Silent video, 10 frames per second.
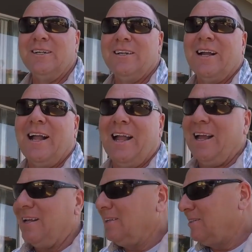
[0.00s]
know,
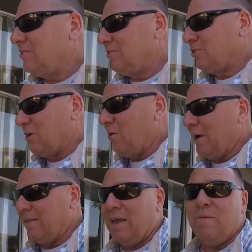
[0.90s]
and
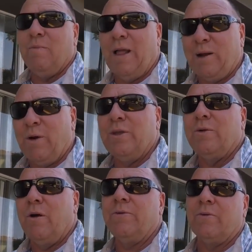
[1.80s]
showing them like what you
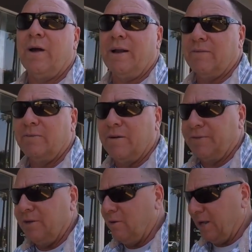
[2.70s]
go through on every
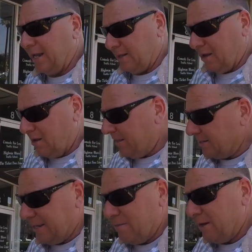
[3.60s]
review. Like all,
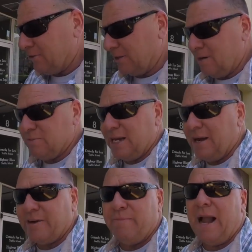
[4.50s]
that tape measure comes
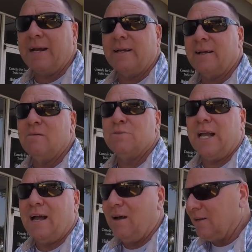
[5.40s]
out, your magnet comes
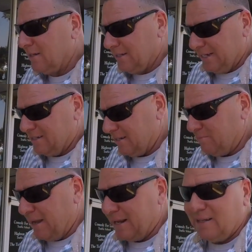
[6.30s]
out. Yeah. Is it
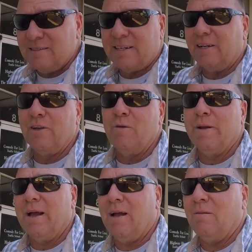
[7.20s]
metal? Is it
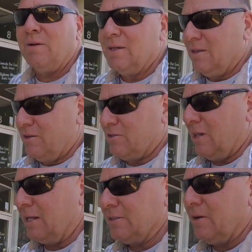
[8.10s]
aluminum? Yeah. There's a
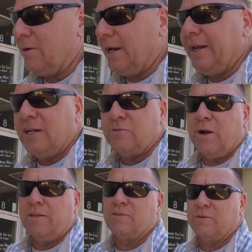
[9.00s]
lot to go into and each I
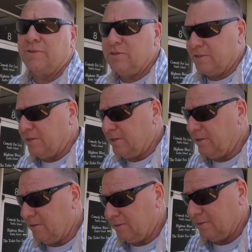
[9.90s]
one of these. I think this one was
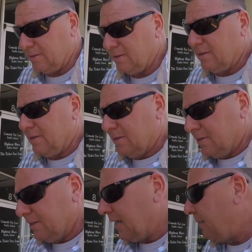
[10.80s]
steel, right? We were.
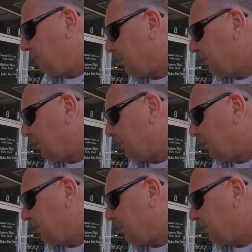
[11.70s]
Yeah, I